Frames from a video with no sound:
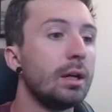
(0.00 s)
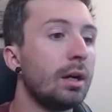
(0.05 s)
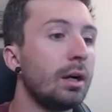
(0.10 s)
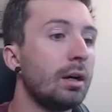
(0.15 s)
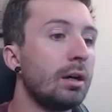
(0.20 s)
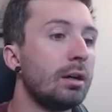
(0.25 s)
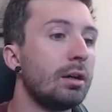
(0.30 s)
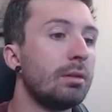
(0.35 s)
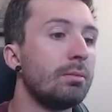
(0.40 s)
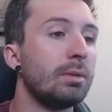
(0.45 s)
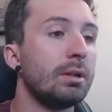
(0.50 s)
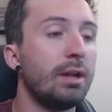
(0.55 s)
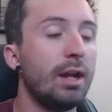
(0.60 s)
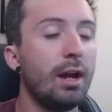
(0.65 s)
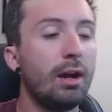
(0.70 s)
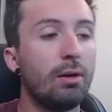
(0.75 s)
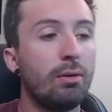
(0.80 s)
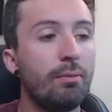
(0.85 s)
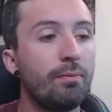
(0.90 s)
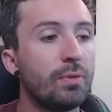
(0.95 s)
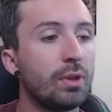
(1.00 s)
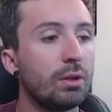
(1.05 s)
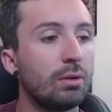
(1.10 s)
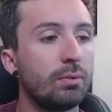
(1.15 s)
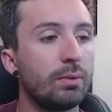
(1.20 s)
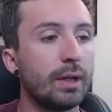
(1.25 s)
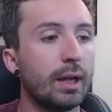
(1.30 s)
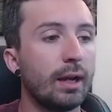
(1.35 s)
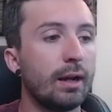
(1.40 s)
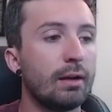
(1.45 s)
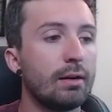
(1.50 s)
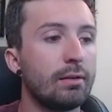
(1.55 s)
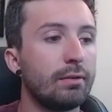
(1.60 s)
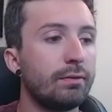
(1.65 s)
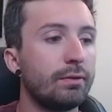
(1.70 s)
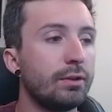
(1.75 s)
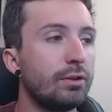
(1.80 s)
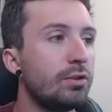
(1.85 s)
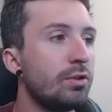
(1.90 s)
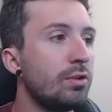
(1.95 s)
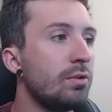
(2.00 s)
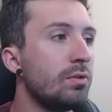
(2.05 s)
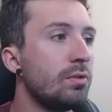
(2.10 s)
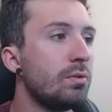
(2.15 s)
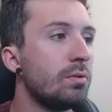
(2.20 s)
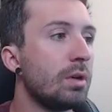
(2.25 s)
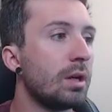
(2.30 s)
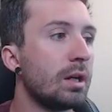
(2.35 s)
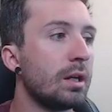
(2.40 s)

Now, we have two